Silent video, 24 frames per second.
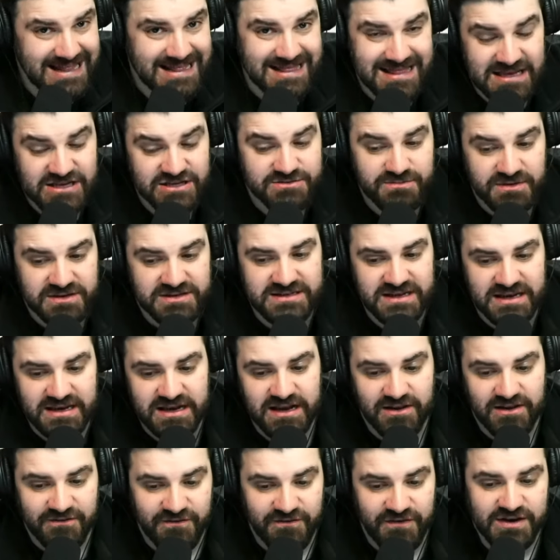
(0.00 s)
this
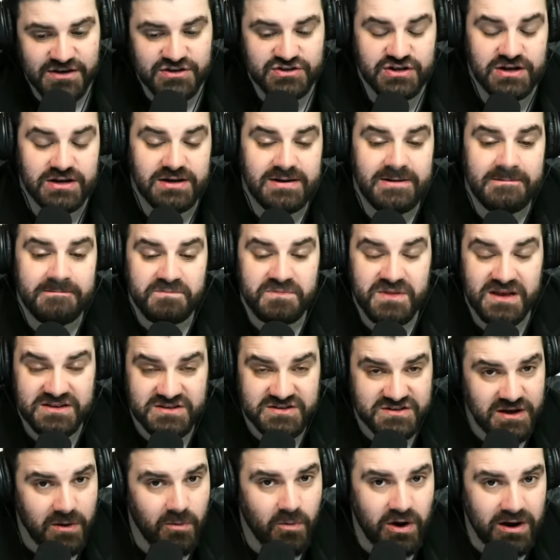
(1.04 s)
particular fixture. There's
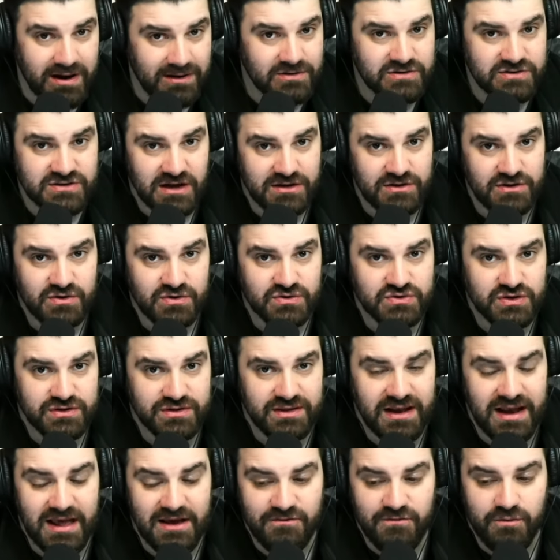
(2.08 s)
someone else I'd use on
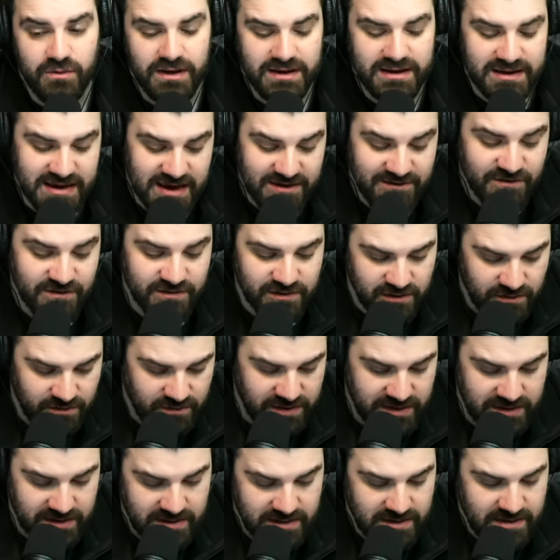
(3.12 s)
the left wing, given that
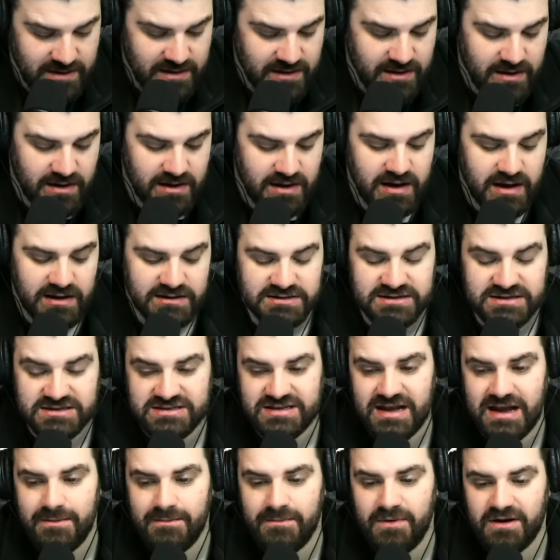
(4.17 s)
we
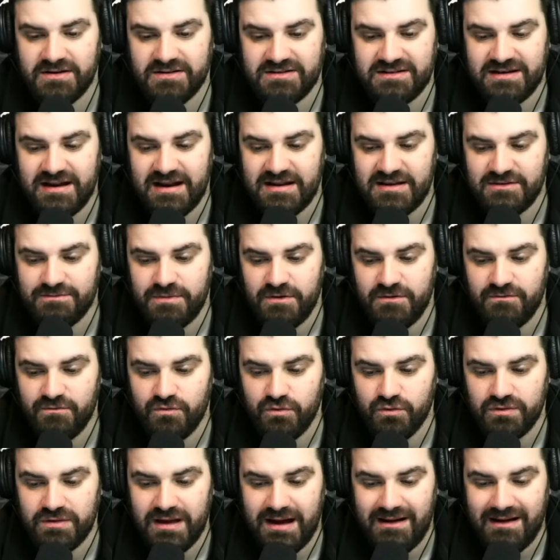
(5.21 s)
understand Martinelli's been
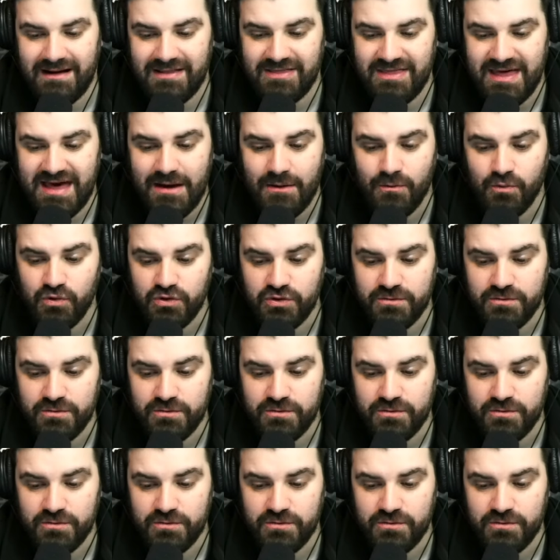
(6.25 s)
ruled out. And that would